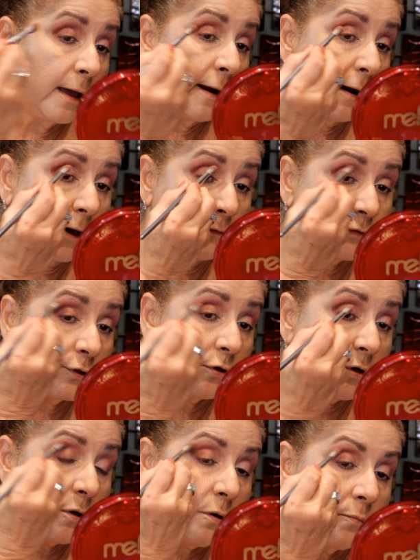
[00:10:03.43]
and
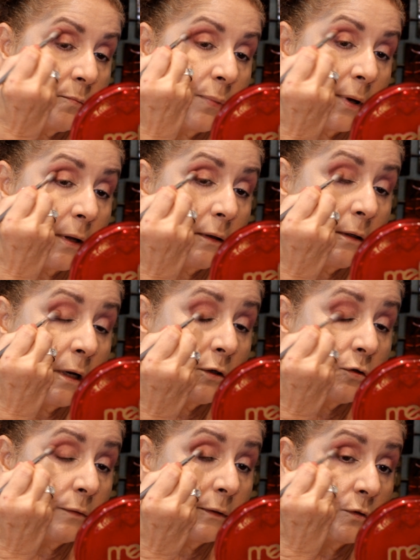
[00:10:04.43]
after, but
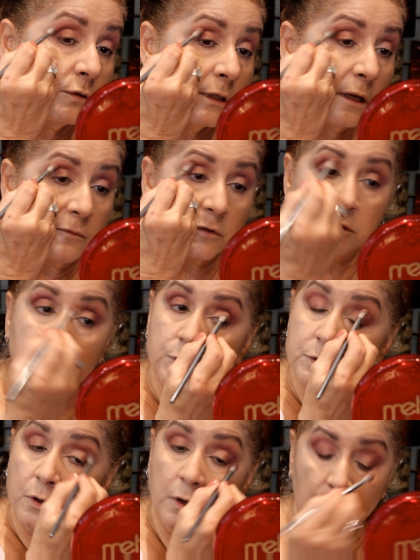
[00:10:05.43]
not during those times because it
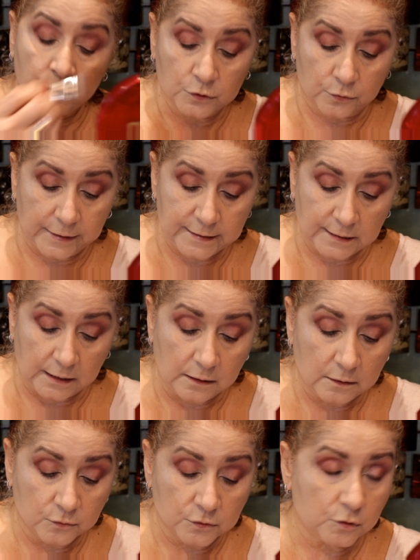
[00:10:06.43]
was
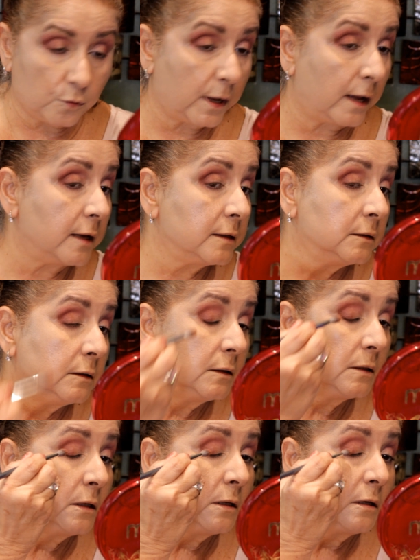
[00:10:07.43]
crazy, so hot.
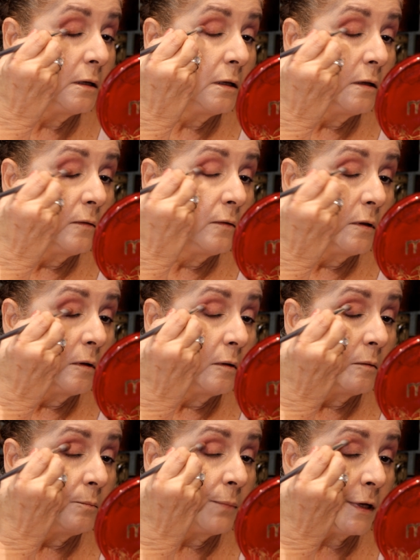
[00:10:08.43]

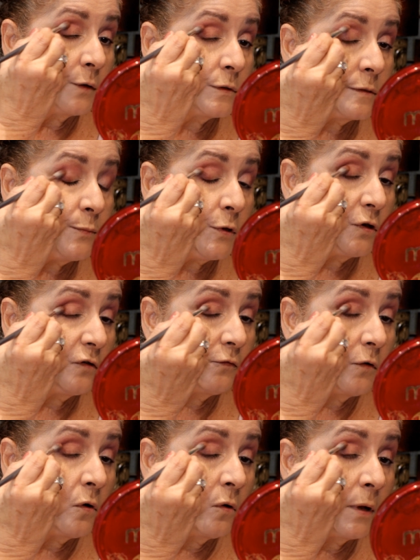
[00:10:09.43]
But it was
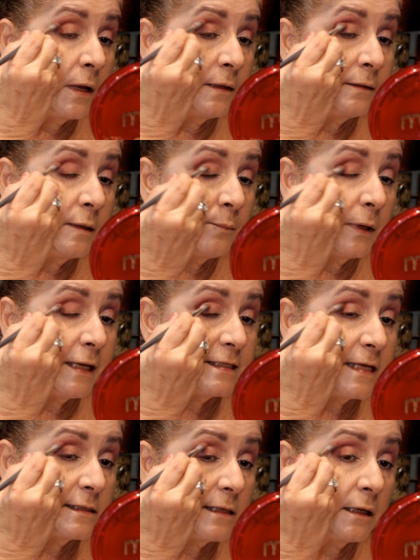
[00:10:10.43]
beautiful, and the
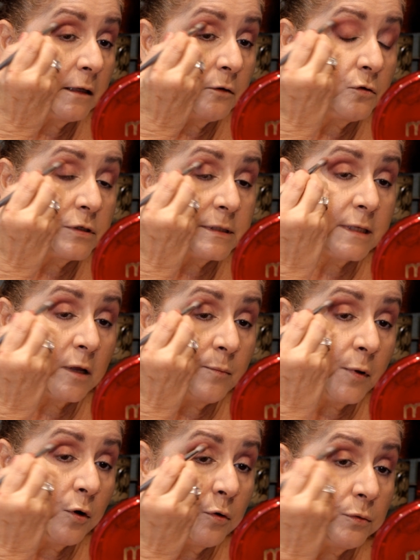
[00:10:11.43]
place has like a little
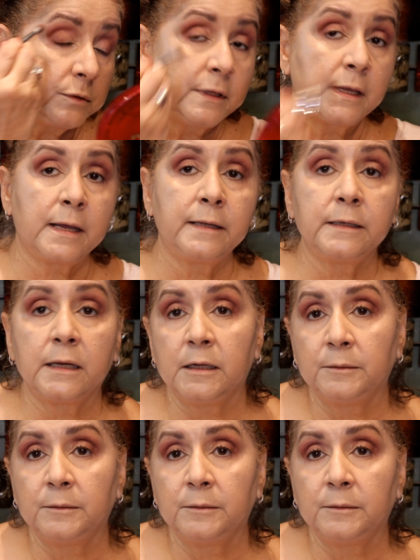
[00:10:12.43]
sailboat that